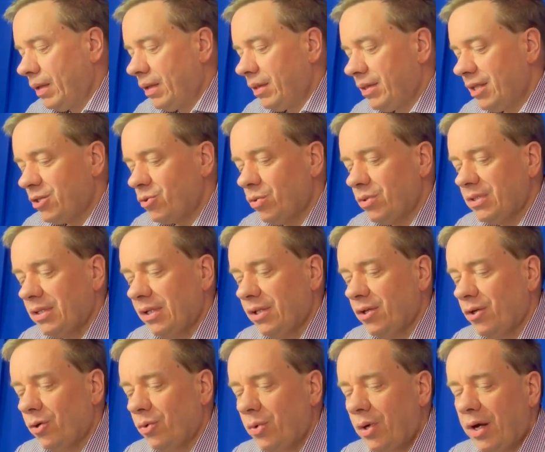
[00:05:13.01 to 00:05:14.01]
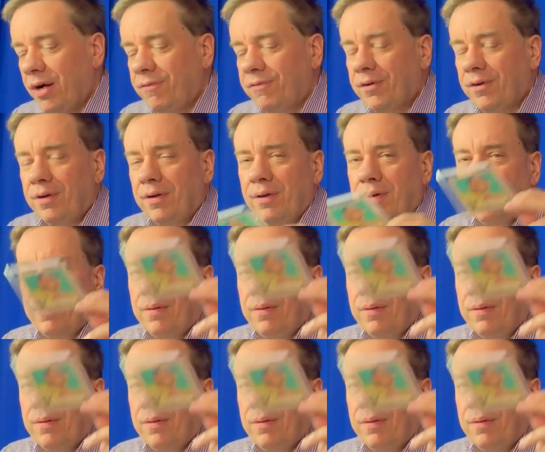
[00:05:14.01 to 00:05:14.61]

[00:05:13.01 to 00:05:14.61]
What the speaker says: This one's a little rougher.